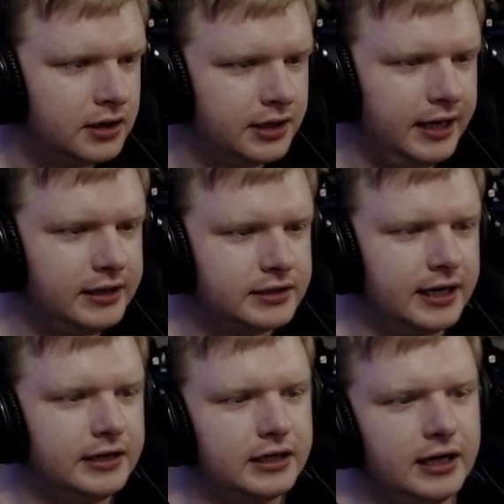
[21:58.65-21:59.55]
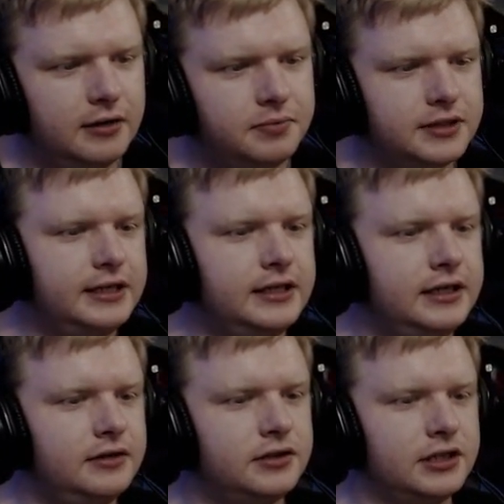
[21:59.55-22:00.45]
Neat, down and out. Presented
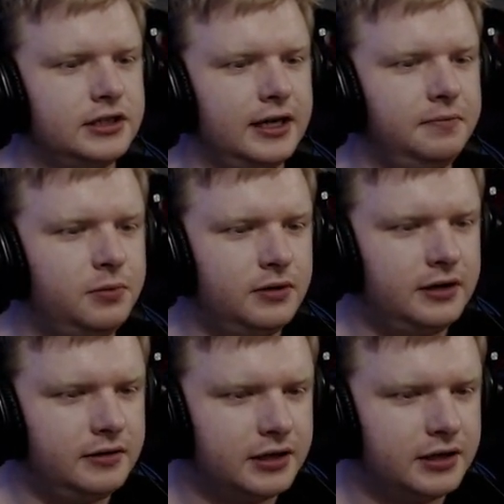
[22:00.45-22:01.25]
here as a temporary